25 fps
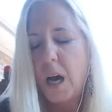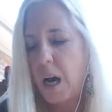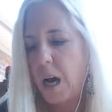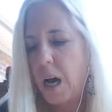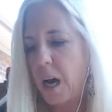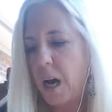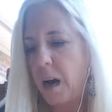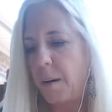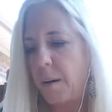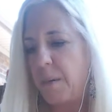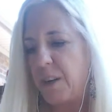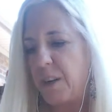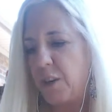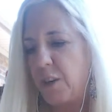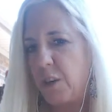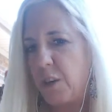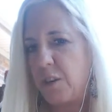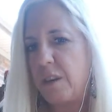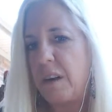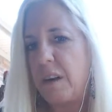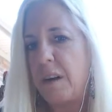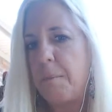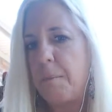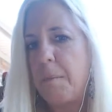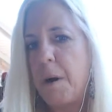It's
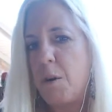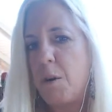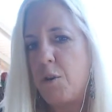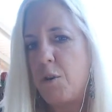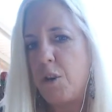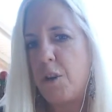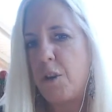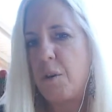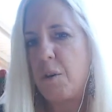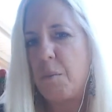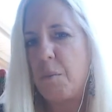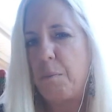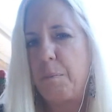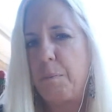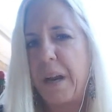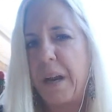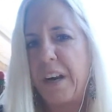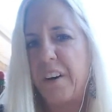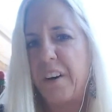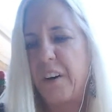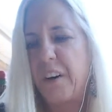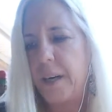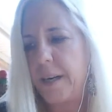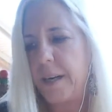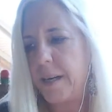just an emotional
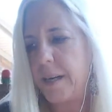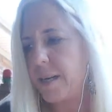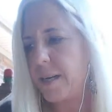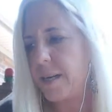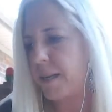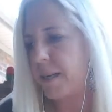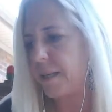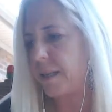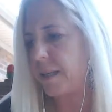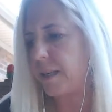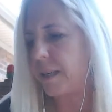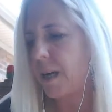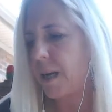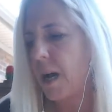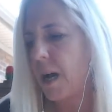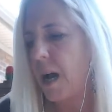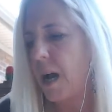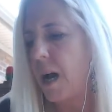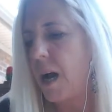barrenness.